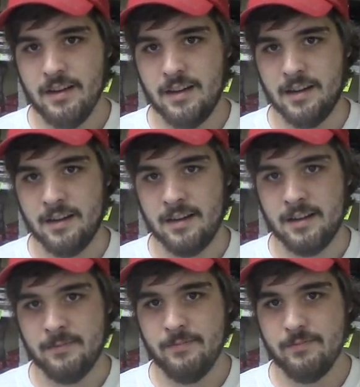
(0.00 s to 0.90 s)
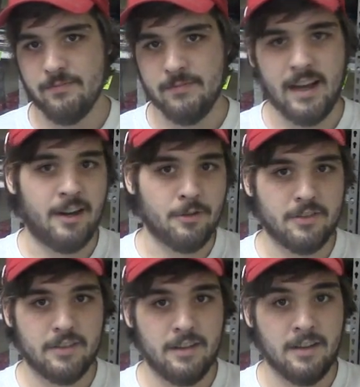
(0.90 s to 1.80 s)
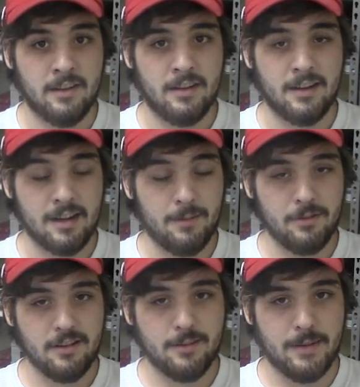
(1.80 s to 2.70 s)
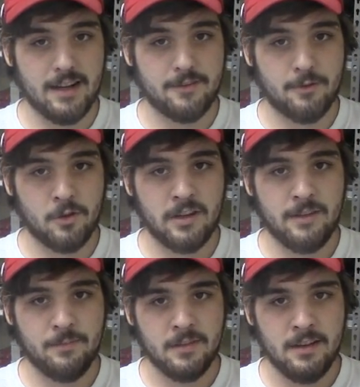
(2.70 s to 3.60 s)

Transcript: Now, a couple of specs for it.